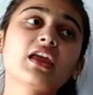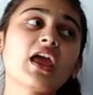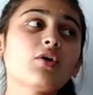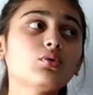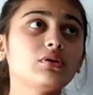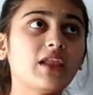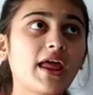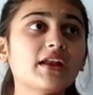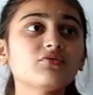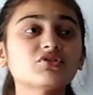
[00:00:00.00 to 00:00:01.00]
have
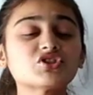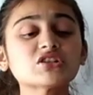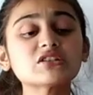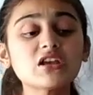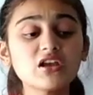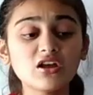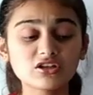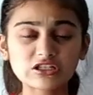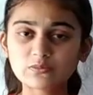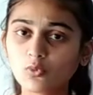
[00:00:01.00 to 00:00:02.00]
land which is
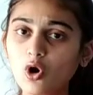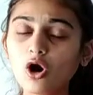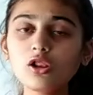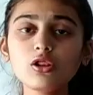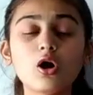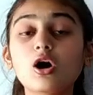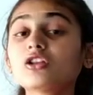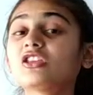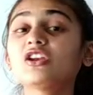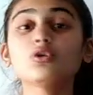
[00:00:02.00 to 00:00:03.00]
small,
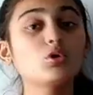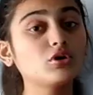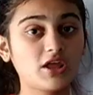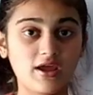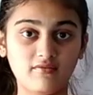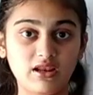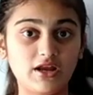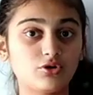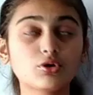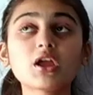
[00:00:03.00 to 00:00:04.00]
or they don't have
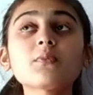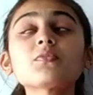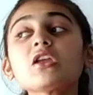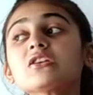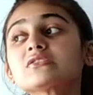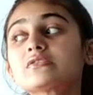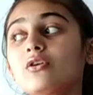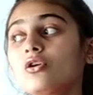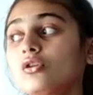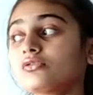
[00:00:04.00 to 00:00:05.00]
land. Okay,
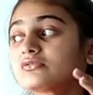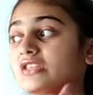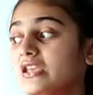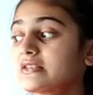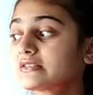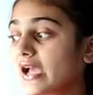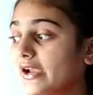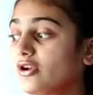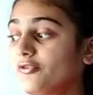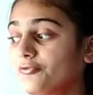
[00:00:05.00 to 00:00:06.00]
so these
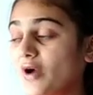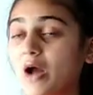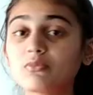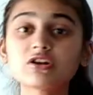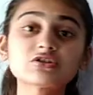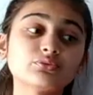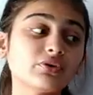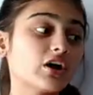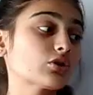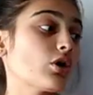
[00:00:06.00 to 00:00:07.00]
kind of farmers
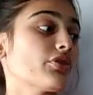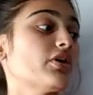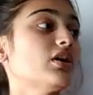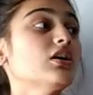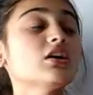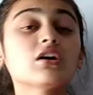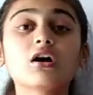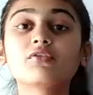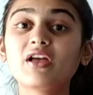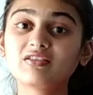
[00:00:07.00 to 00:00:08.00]
work on the
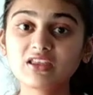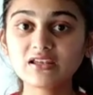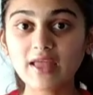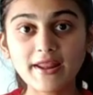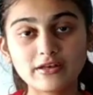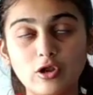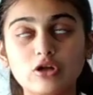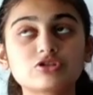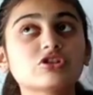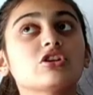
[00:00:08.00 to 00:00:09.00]
wealthy
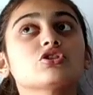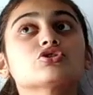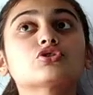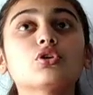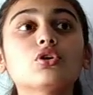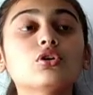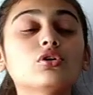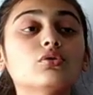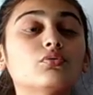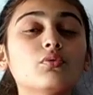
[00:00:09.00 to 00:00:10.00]
landlords.
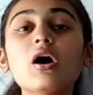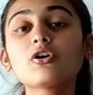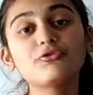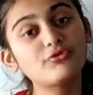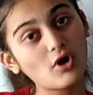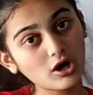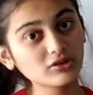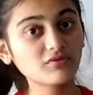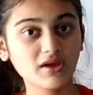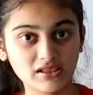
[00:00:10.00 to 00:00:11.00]
So work for
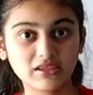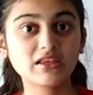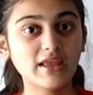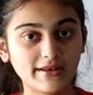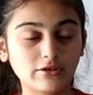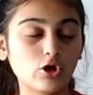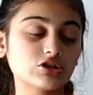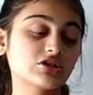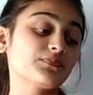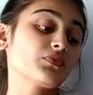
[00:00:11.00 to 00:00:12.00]
the wealthy
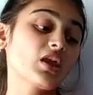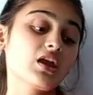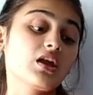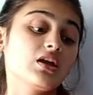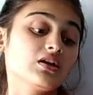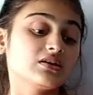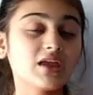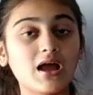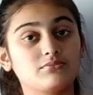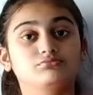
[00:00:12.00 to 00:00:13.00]
landlords.
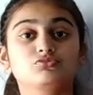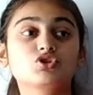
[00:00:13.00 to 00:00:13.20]
Yeah.